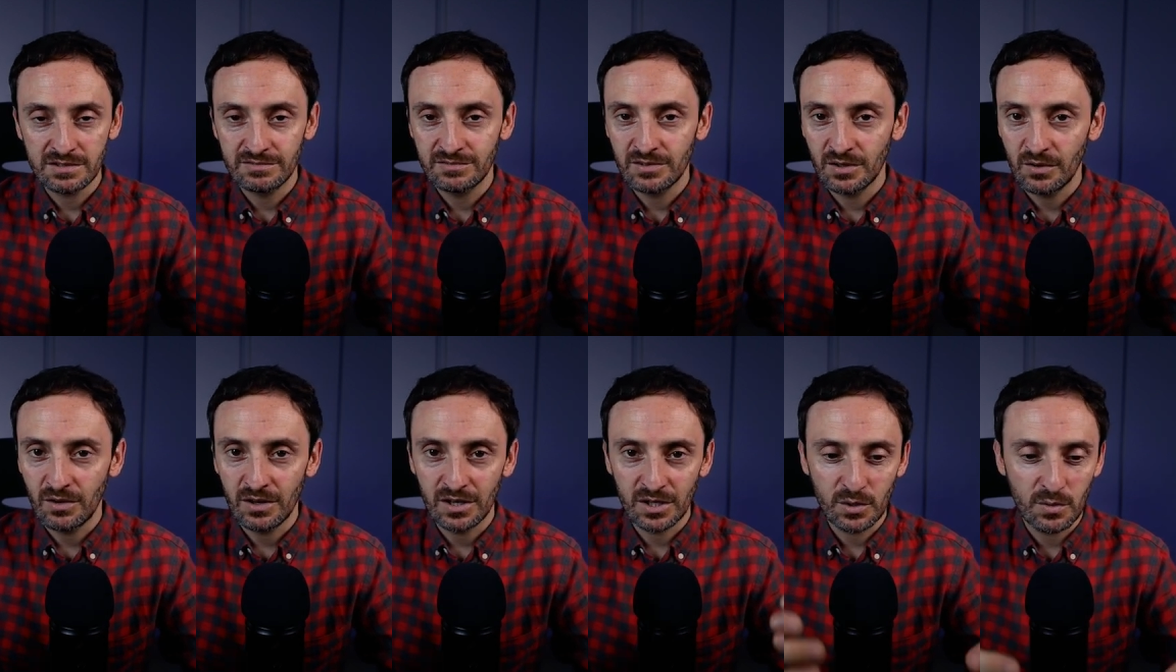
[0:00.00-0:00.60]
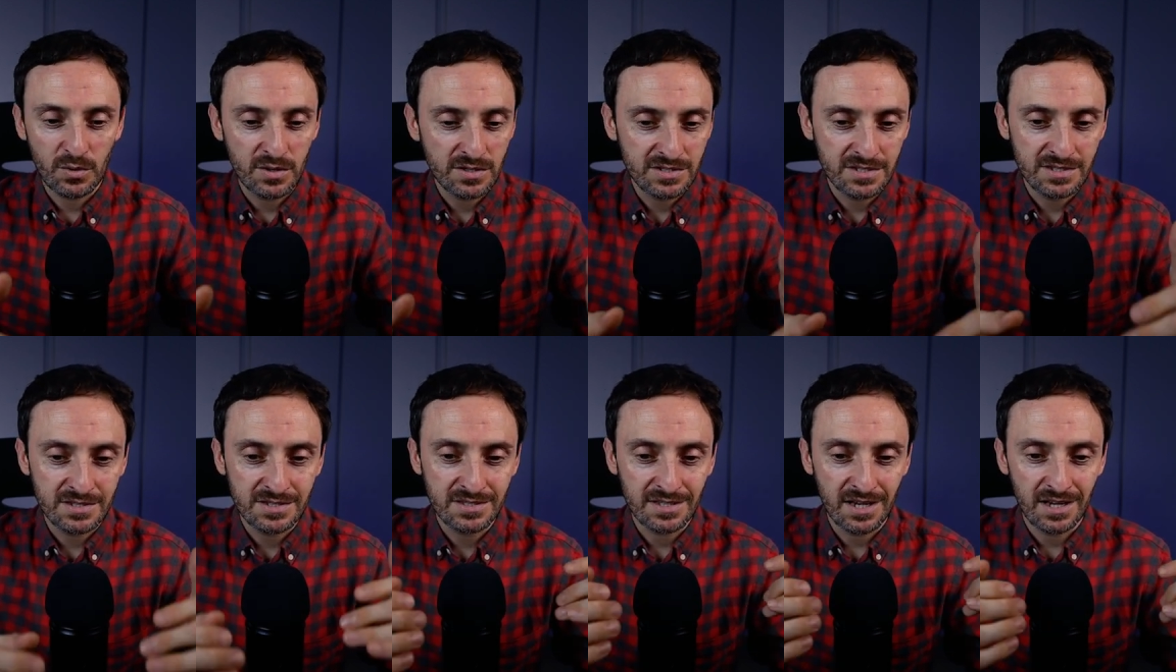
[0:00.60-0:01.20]
you've done all the
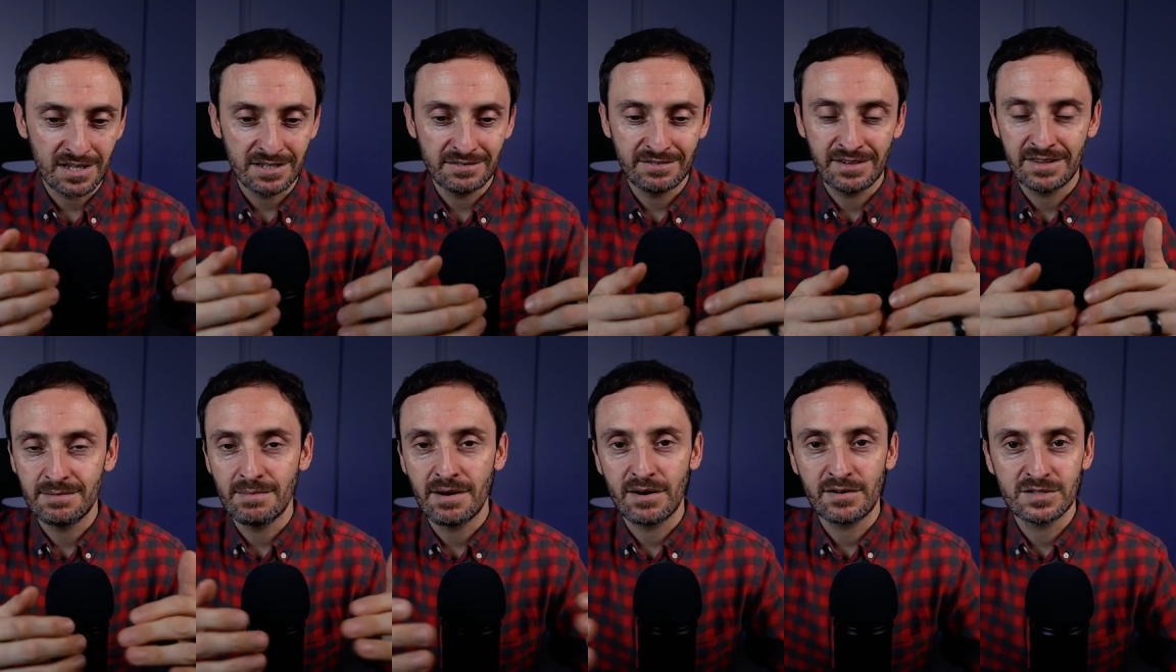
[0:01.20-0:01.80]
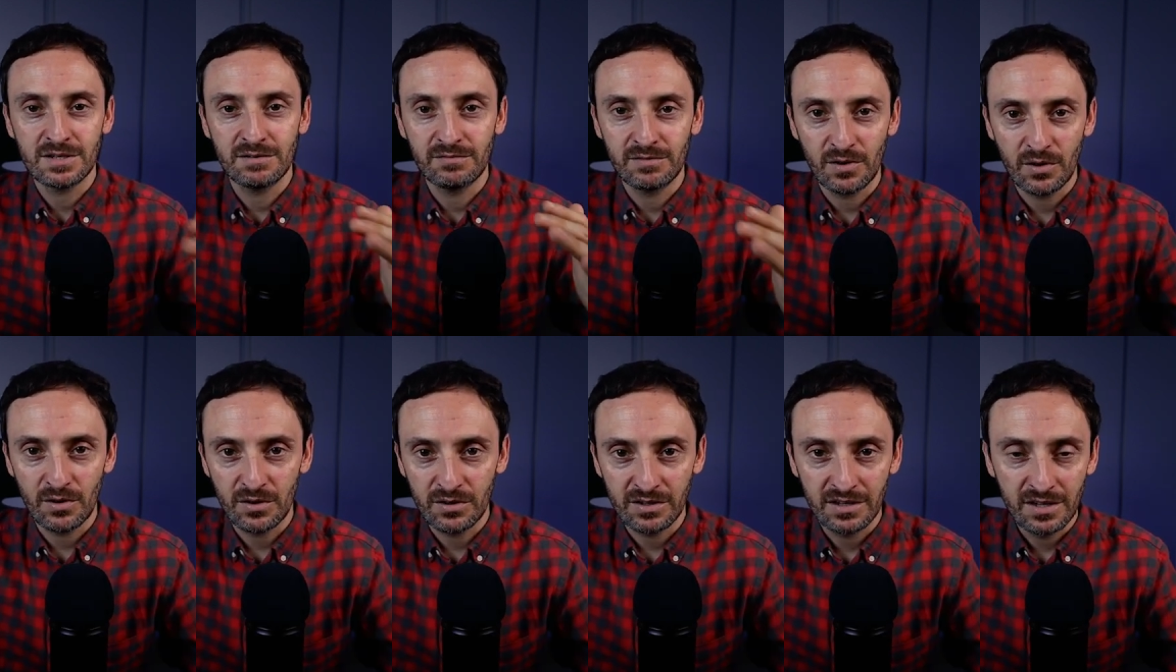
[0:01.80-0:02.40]
quizzes and you did the Microsoft
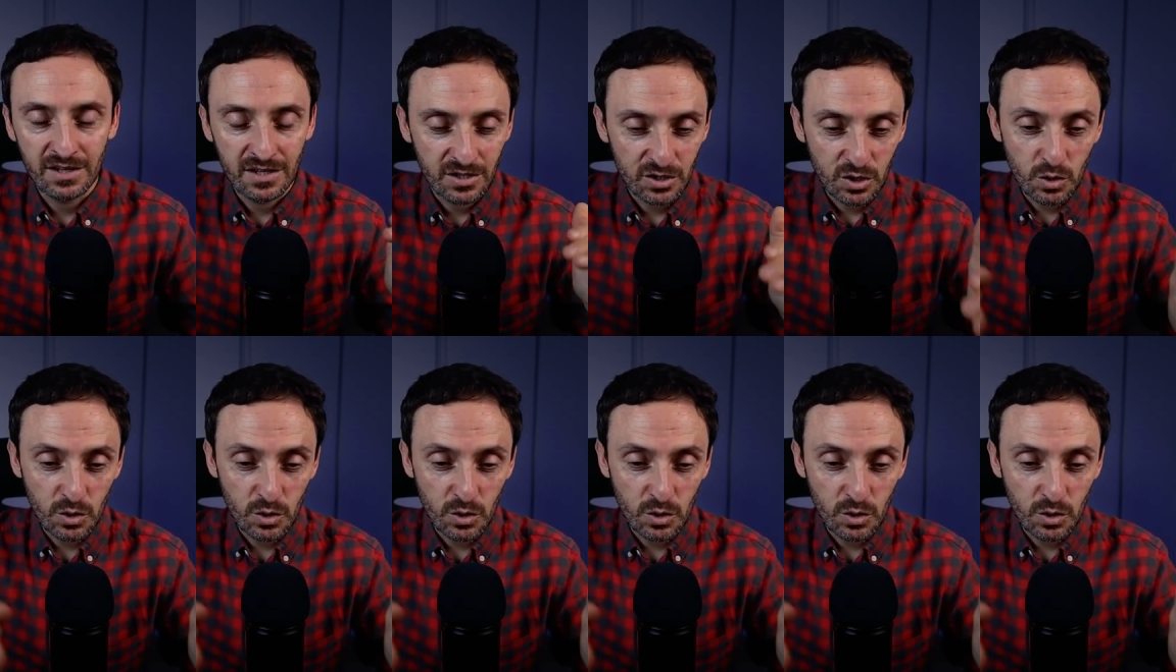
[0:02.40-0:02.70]
Learn,